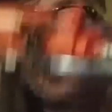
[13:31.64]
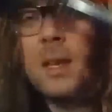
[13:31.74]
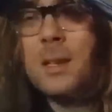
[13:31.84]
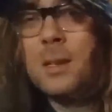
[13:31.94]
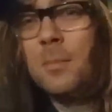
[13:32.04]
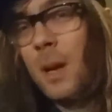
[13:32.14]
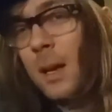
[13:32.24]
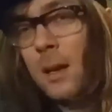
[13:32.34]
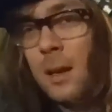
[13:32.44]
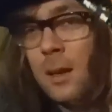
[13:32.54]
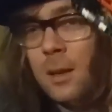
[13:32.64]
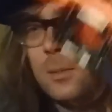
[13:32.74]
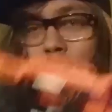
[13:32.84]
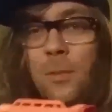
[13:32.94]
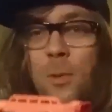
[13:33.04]
This,
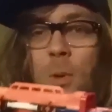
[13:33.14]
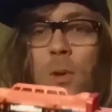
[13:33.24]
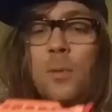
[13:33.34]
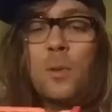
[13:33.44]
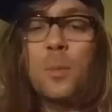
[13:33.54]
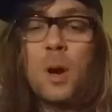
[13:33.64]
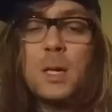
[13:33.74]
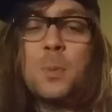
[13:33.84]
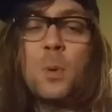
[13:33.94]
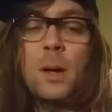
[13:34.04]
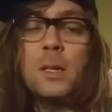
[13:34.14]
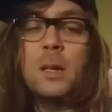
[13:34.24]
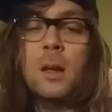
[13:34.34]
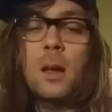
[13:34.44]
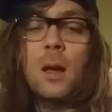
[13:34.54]
for the price
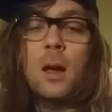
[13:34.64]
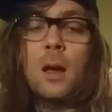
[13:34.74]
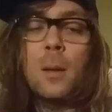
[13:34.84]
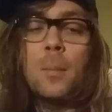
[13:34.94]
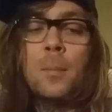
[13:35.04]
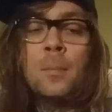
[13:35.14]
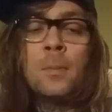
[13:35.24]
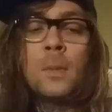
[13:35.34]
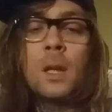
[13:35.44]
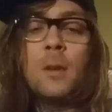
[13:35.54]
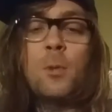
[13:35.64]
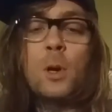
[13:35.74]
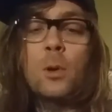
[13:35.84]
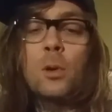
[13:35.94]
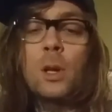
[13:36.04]
point, if
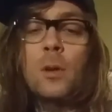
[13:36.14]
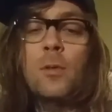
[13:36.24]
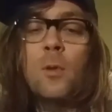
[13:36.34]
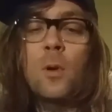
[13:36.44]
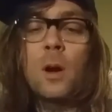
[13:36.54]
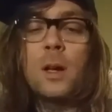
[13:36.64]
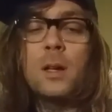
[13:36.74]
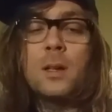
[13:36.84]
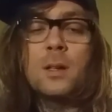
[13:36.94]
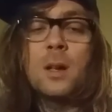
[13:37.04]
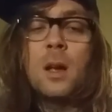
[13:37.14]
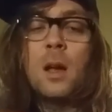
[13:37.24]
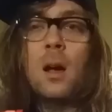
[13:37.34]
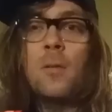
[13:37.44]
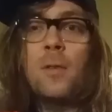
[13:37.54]
what you're looking for is
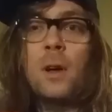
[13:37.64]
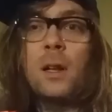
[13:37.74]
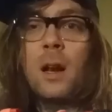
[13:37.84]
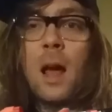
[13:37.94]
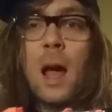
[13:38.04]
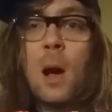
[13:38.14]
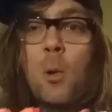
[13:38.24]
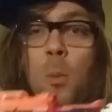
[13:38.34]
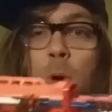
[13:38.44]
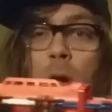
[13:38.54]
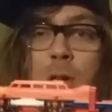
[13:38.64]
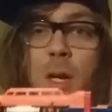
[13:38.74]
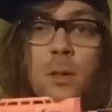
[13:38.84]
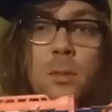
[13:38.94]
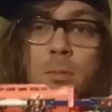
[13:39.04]
a fun hour
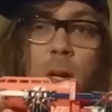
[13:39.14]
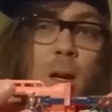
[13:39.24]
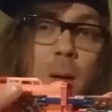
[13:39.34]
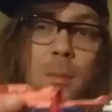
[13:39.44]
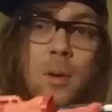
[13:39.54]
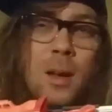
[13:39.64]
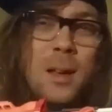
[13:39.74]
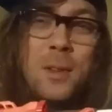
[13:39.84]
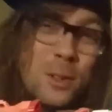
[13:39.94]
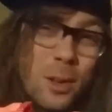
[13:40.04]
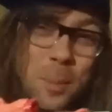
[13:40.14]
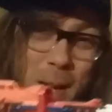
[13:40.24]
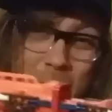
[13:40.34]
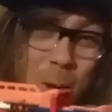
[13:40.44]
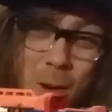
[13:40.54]
project, if it took
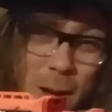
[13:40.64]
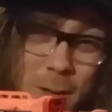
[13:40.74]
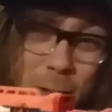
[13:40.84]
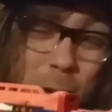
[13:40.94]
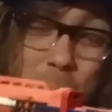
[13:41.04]
me an hour, I don't